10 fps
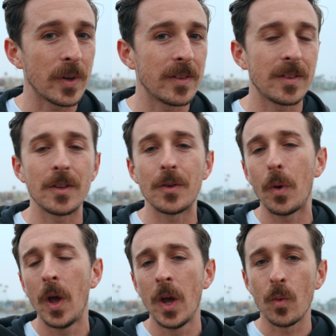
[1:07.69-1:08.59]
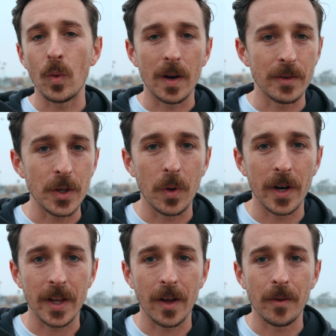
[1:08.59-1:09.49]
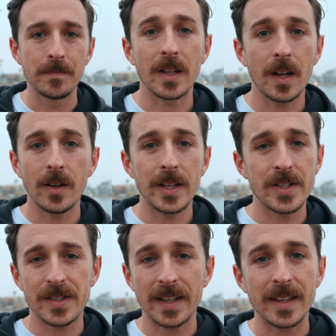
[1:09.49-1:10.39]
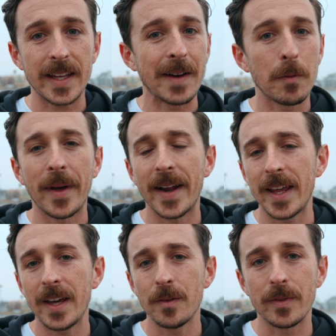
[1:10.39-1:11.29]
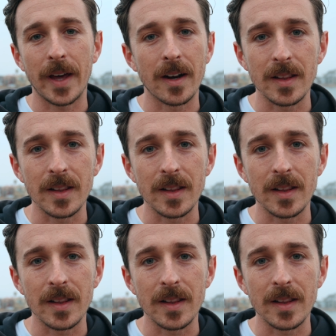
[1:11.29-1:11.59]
with you wherever you want to go. You could literally just take the camera body without a